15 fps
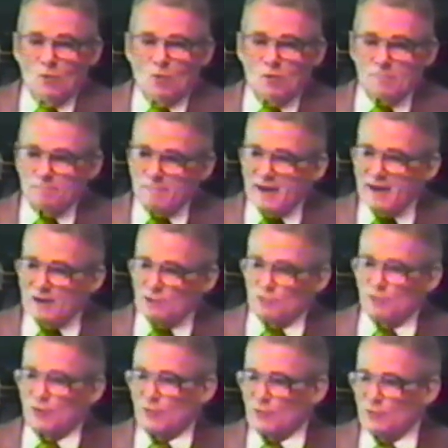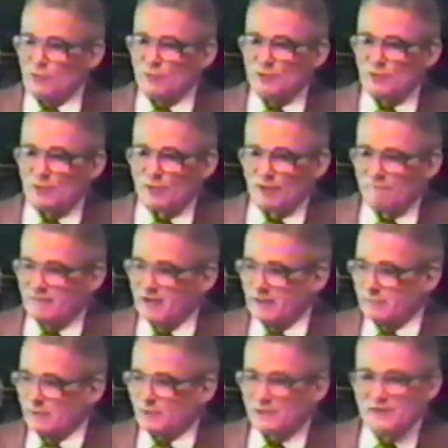What man is going to do, he's going to
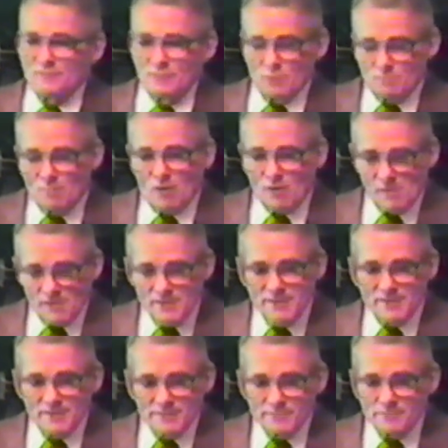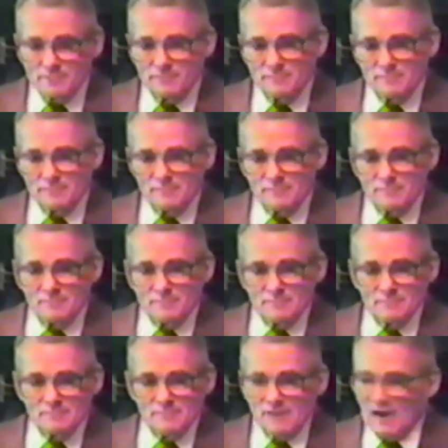invent a machine that's smarter than he is
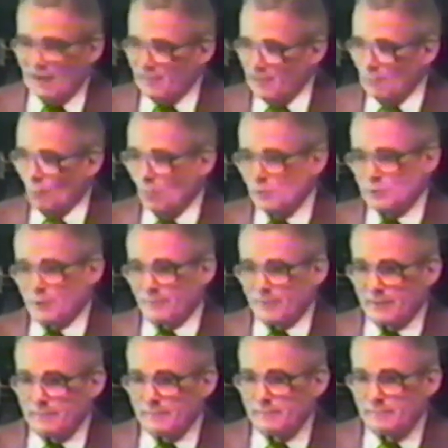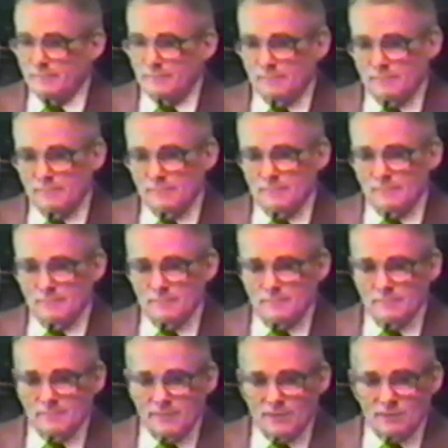and then worship it
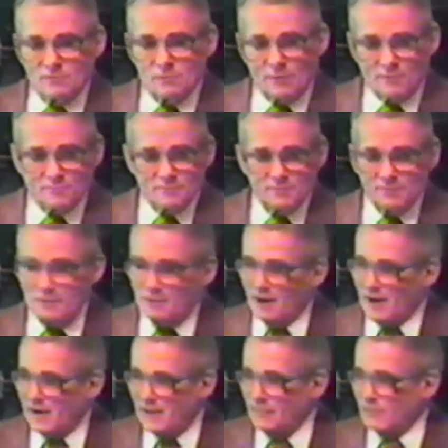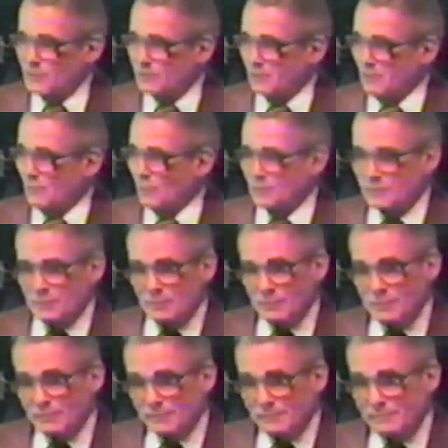and trust it to guide him and show him what to
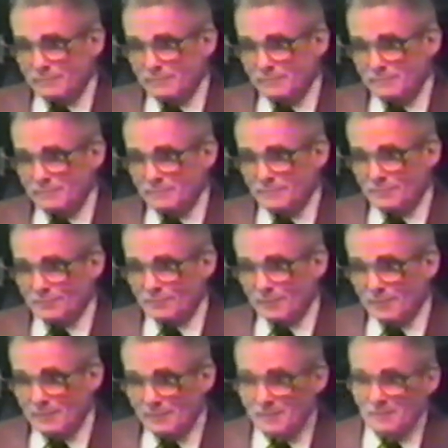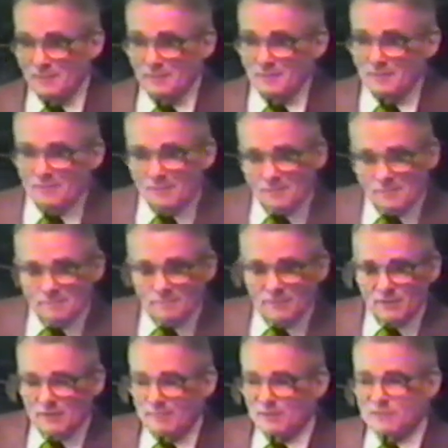do. You see?
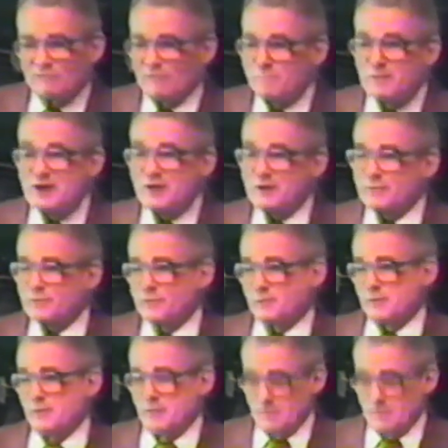an image of a beast.